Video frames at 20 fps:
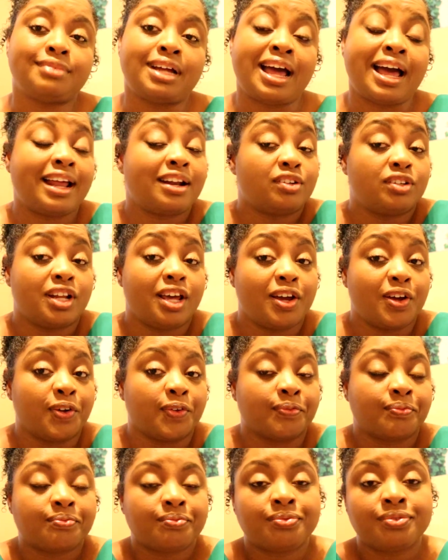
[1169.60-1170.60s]
I don't
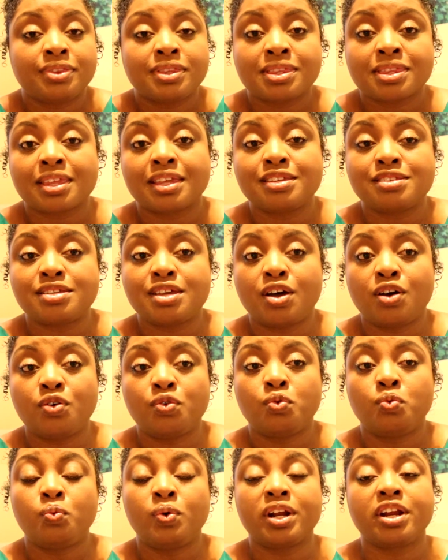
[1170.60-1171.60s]
know.
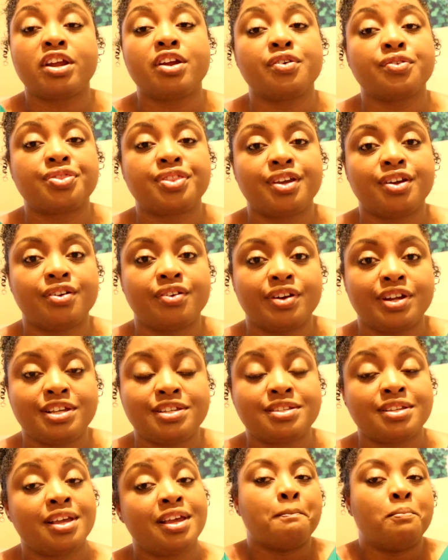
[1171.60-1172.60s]
So what are your
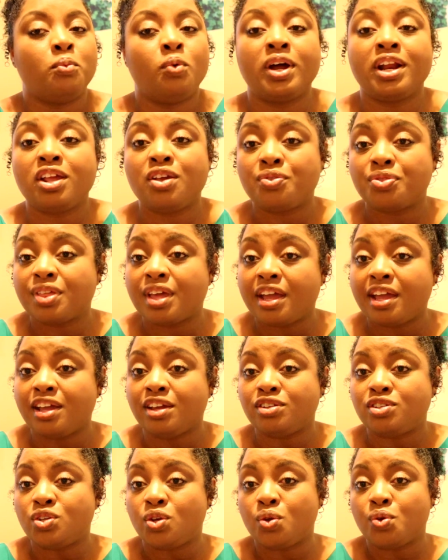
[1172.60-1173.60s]
theories? What do you
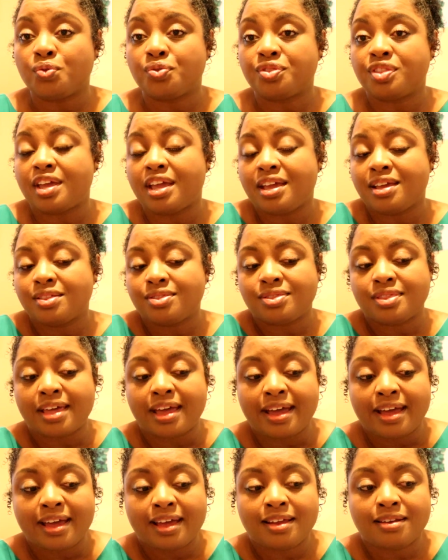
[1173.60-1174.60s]
think? Do you think
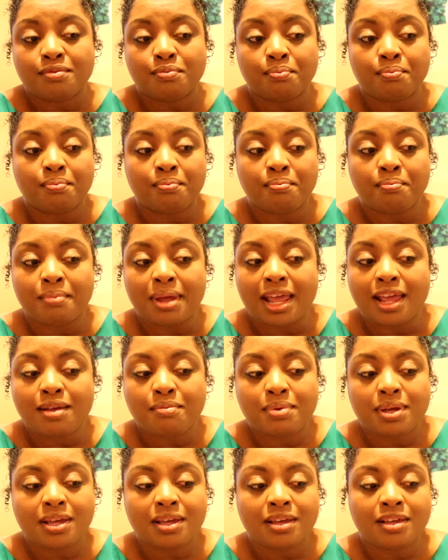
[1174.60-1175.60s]
that
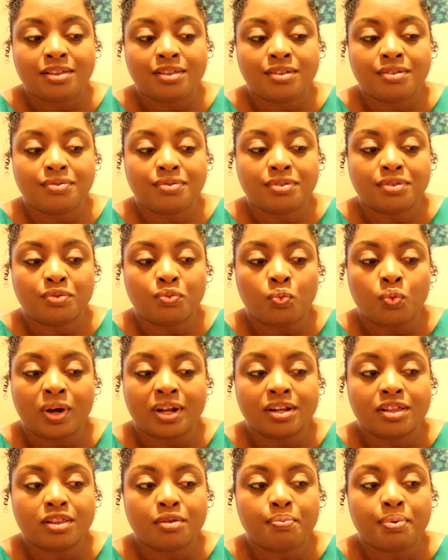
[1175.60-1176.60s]
maybe
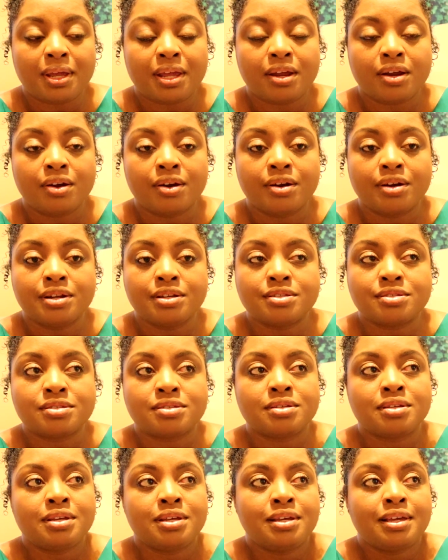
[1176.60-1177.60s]
one of the
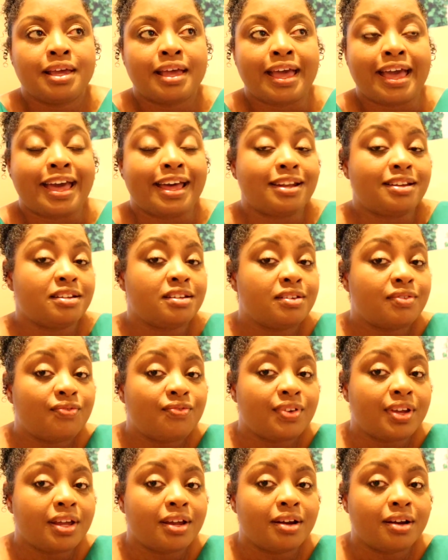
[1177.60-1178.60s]
parents had an
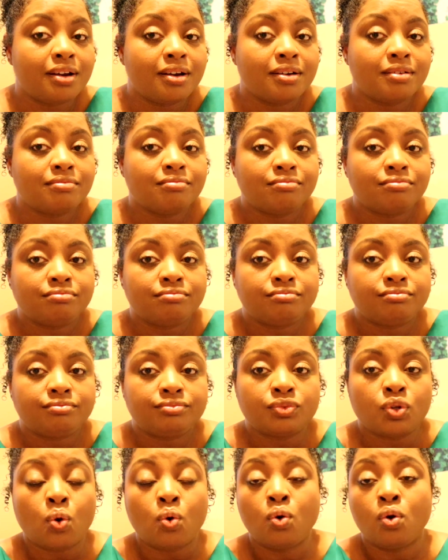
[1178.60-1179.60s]
affair?
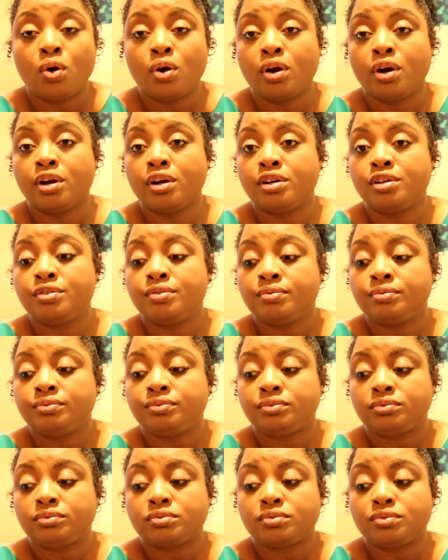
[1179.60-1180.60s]
Or
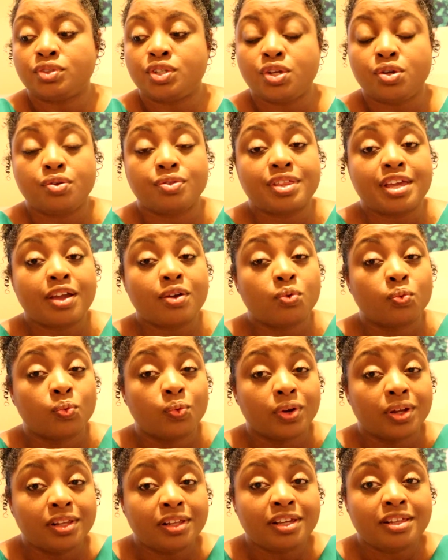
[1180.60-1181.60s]
do you think
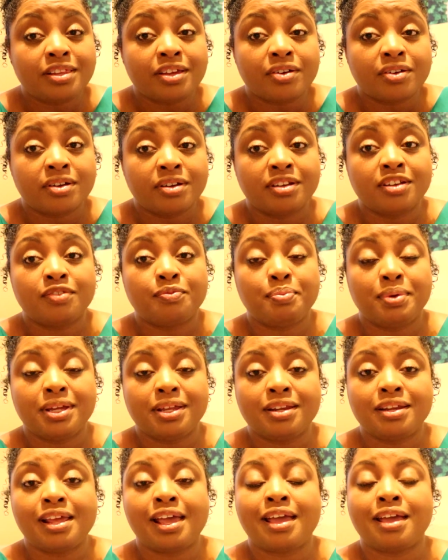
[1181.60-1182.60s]
really there could have
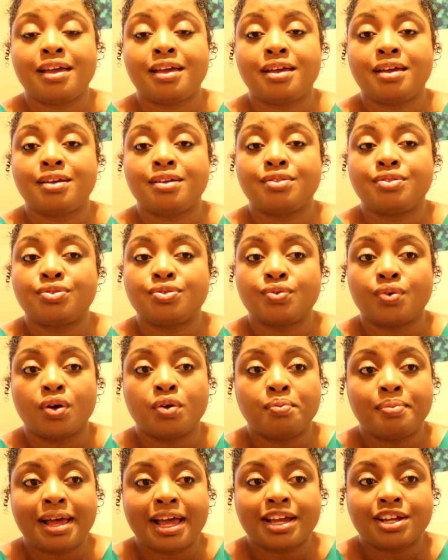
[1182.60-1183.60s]
been a
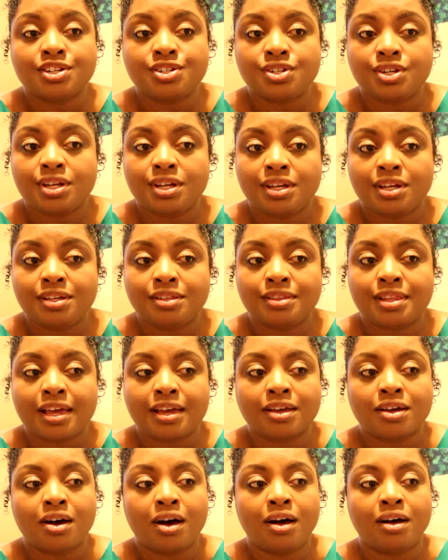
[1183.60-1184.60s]
throwback gene
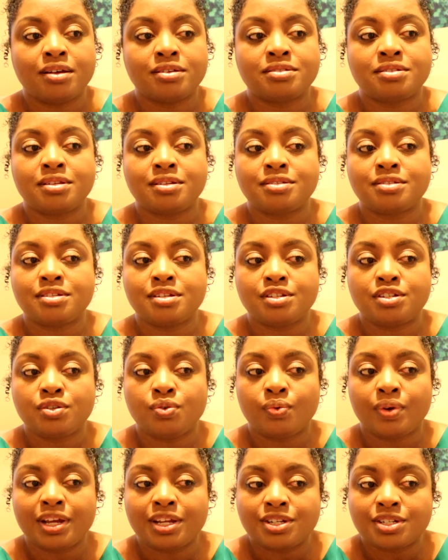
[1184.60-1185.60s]
that caused this
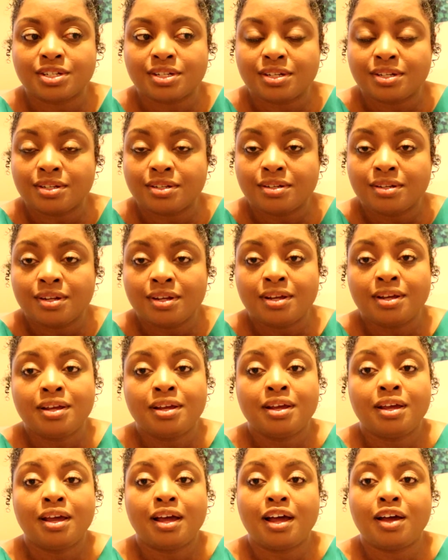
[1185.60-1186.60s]
situation?
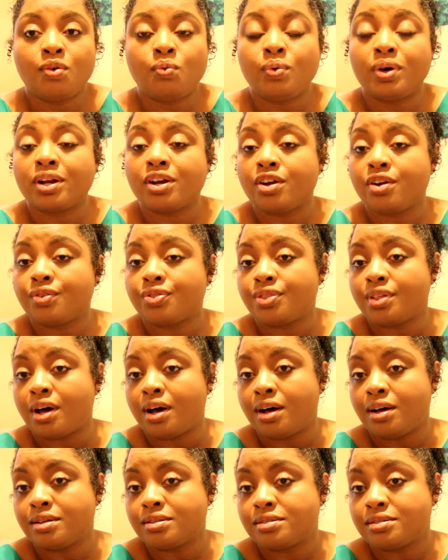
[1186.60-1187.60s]
What are your
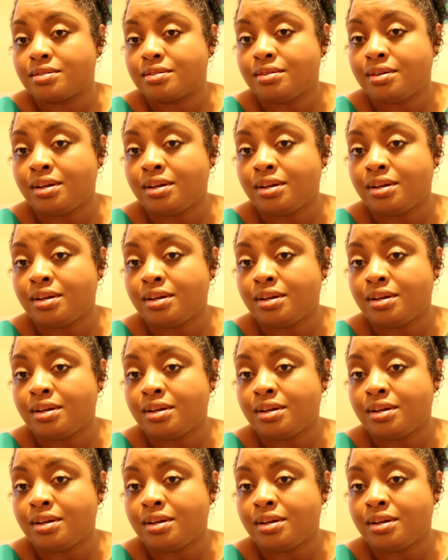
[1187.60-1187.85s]
thoughts?